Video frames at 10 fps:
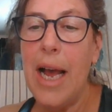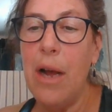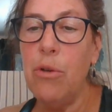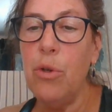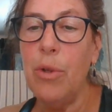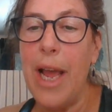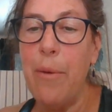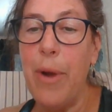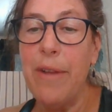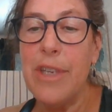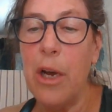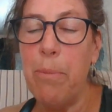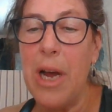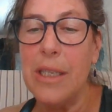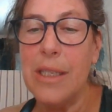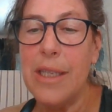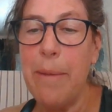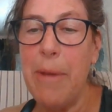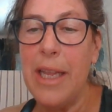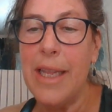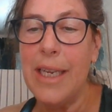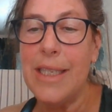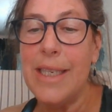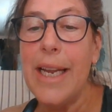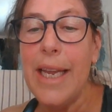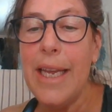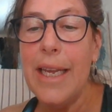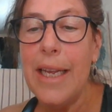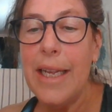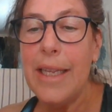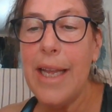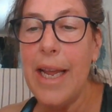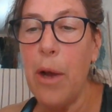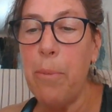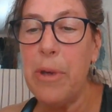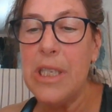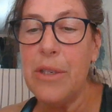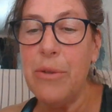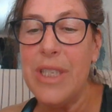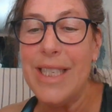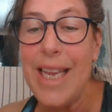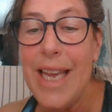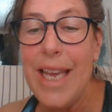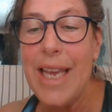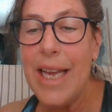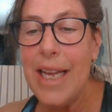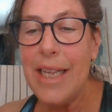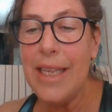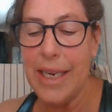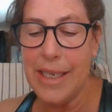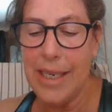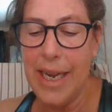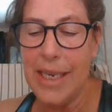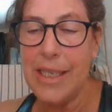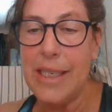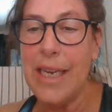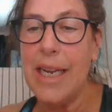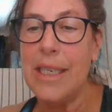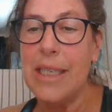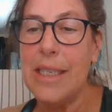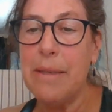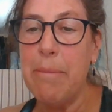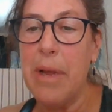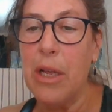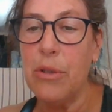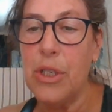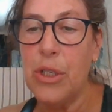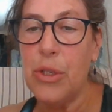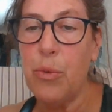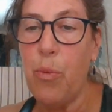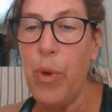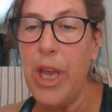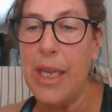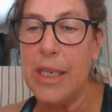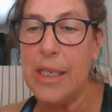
How do light waves help us? They make things sticky. They help us to see, taste, and smell sweet.